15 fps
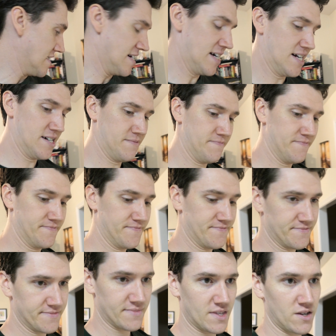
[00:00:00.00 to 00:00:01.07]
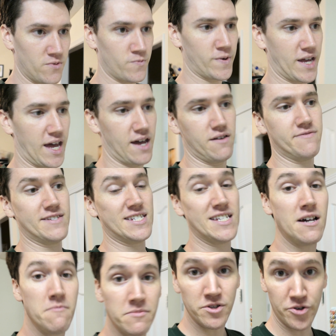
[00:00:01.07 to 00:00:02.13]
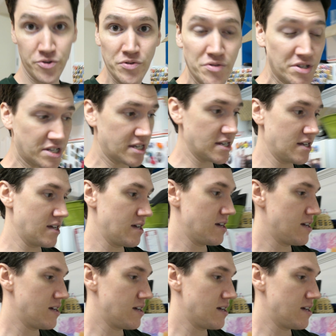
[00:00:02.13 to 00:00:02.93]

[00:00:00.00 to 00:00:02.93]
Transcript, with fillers: Um, we have some news,